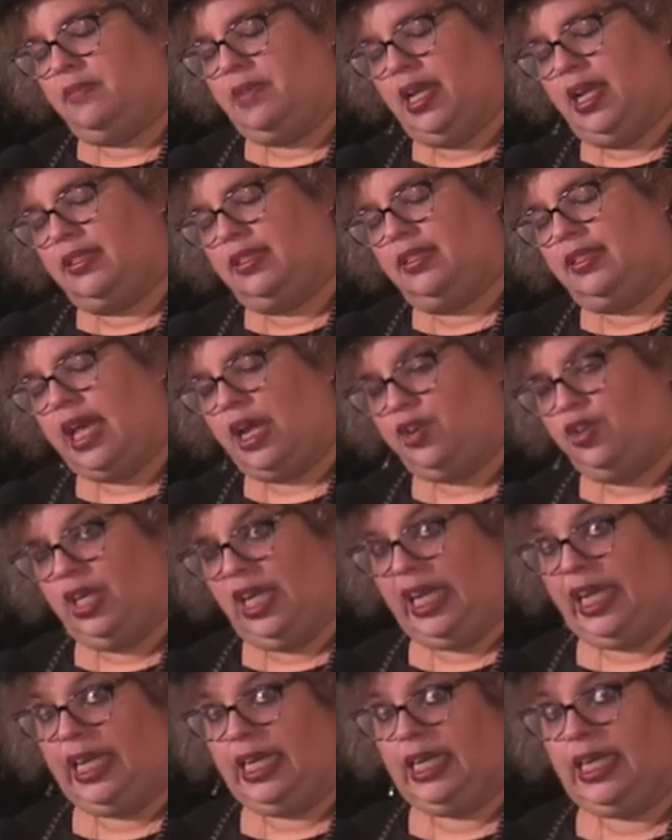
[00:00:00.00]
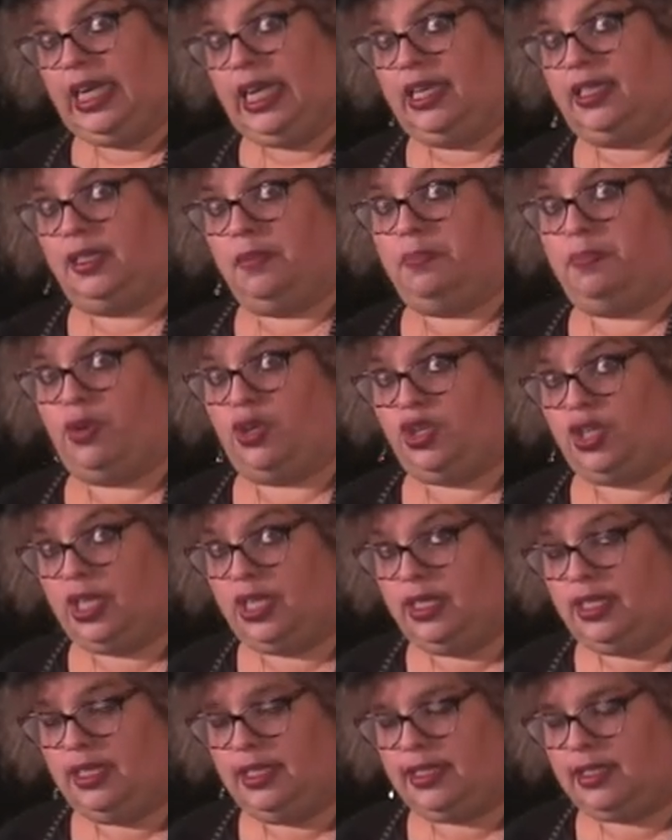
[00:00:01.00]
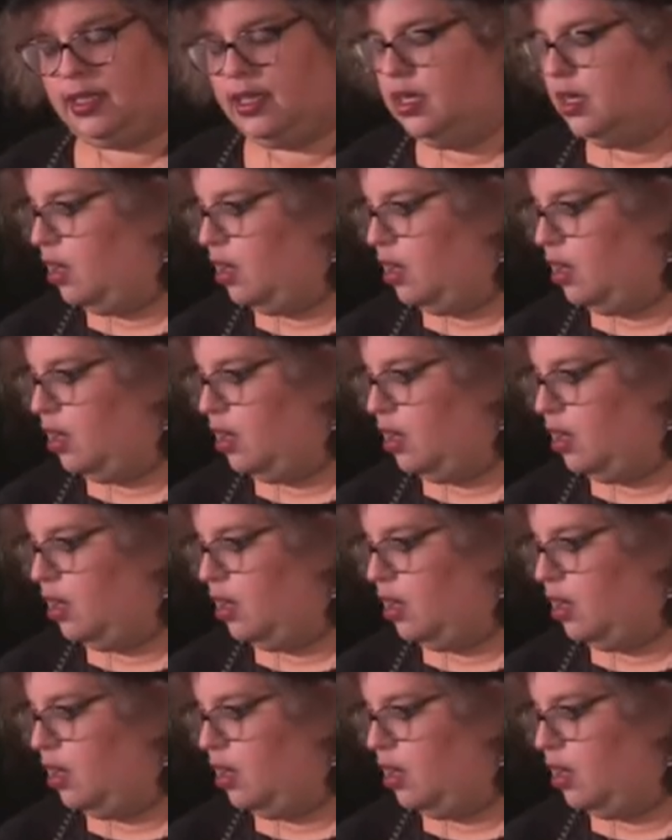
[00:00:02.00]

because it's actually hidden in the bushes